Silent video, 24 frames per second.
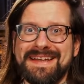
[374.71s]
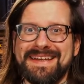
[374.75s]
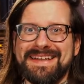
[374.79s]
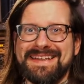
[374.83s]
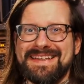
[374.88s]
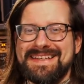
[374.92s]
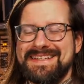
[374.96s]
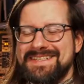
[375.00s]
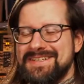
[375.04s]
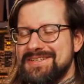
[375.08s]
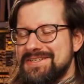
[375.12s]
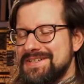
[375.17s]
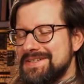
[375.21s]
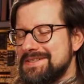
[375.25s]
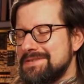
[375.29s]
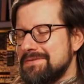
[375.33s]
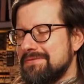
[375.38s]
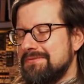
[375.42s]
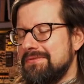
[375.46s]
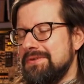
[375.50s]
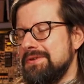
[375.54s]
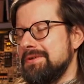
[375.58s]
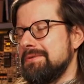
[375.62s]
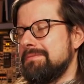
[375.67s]
These are just a
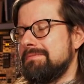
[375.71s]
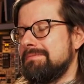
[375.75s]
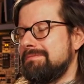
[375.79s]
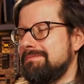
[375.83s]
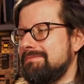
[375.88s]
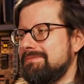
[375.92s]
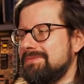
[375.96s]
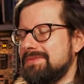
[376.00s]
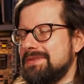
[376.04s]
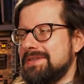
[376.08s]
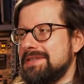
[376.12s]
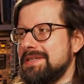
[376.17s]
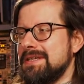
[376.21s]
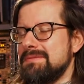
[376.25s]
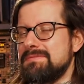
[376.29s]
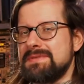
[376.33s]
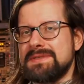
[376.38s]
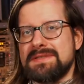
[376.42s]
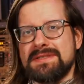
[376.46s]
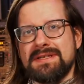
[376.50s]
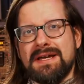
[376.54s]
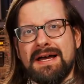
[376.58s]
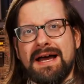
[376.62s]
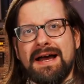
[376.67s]
few
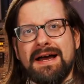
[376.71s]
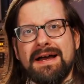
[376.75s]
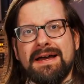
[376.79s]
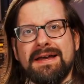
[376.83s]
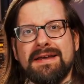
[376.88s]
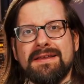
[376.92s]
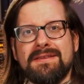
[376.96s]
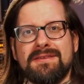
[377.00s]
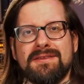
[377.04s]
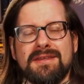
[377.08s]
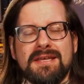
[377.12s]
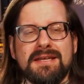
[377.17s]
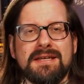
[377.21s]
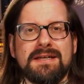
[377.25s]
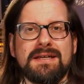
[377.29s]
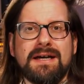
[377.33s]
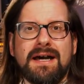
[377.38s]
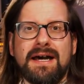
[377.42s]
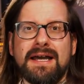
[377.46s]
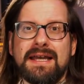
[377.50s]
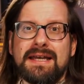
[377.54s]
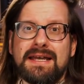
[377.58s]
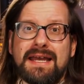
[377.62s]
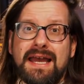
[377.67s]
tips. I think
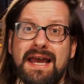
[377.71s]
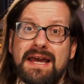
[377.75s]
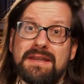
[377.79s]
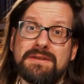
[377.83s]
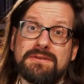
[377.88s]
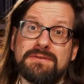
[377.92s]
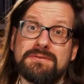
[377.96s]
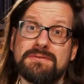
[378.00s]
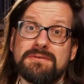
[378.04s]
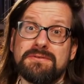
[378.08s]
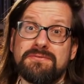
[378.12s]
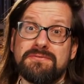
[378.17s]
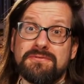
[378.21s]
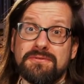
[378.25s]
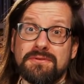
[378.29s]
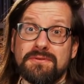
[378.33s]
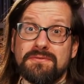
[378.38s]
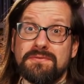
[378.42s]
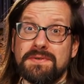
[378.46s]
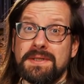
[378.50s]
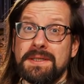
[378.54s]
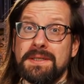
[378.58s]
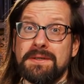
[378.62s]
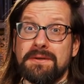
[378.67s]
I can do a full
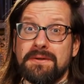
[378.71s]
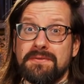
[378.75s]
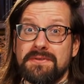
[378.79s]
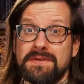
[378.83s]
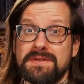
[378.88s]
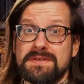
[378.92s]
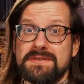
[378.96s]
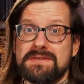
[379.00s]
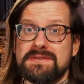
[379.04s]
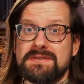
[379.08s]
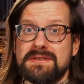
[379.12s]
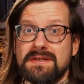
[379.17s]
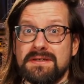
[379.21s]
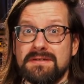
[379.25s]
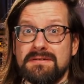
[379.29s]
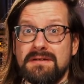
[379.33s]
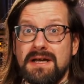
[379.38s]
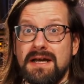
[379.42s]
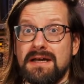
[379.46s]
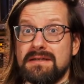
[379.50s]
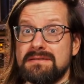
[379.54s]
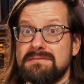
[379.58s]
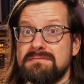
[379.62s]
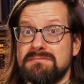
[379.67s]
video on this
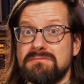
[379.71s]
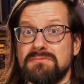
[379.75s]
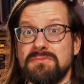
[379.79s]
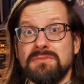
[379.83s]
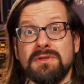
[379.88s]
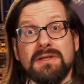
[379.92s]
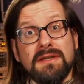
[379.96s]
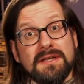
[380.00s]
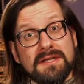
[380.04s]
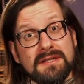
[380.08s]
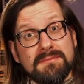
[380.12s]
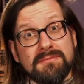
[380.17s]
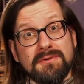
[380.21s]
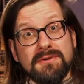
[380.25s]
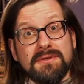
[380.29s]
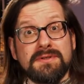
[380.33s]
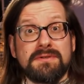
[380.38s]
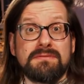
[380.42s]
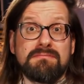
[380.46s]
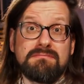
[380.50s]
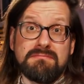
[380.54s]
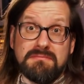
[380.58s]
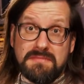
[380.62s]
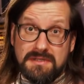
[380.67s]
at a later
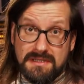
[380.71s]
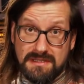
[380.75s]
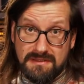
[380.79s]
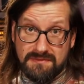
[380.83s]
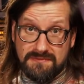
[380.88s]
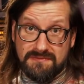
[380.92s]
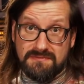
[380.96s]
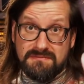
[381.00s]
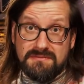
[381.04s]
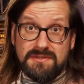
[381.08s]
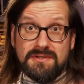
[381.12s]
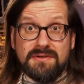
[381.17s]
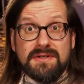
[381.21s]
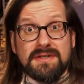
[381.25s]
point, if you're